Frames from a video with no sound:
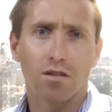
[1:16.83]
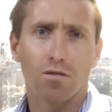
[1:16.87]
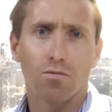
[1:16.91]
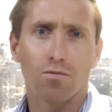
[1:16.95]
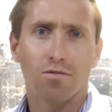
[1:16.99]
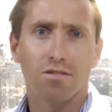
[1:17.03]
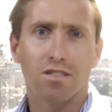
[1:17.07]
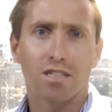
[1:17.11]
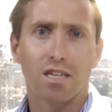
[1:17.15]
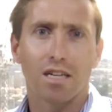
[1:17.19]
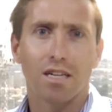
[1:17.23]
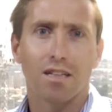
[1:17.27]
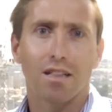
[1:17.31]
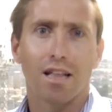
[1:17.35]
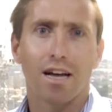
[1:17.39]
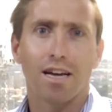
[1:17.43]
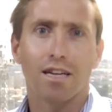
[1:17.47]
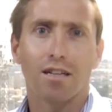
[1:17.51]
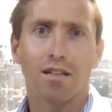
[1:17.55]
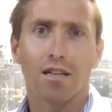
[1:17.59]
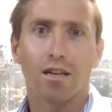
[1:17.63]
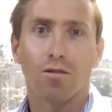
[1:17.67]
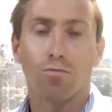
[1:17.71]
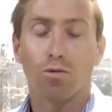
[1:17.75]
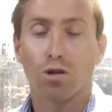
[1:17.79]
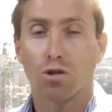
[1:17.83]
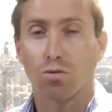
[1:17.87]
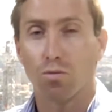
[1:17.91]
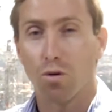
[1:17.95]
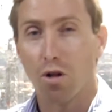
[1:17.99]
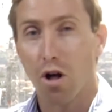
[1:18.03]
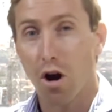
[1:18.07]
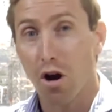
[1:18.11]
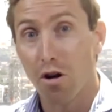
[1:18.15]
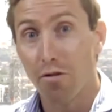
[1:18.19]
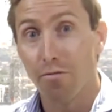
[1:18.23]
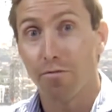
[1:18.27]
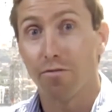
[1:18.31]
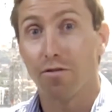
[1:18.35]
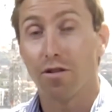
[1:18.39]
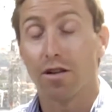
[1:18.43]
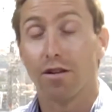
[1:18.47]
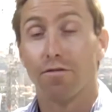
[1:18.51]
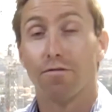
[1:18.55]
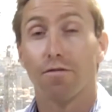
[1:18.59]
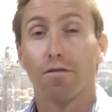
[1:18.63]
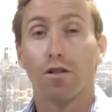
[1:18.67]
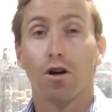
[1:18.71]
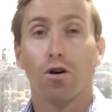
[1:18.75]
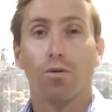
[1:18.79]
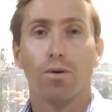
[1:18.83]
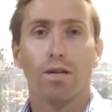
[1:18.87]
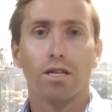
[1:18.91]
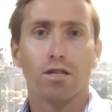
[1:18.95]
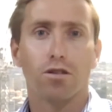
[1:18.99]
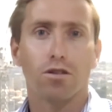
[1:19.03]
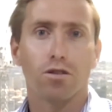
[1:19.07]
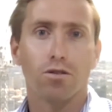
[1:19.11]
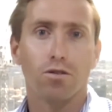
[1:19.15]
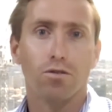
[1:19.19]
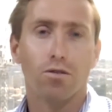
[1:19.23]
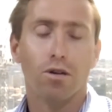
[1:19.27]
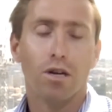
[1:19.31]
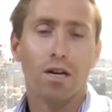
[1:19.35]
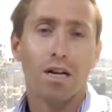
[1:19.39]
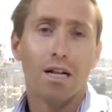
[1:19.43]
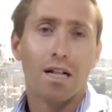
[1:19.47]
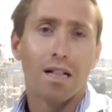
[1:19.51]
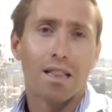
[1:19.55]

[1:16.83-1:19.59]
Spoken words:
that we've seen lately, which will hopefully flow into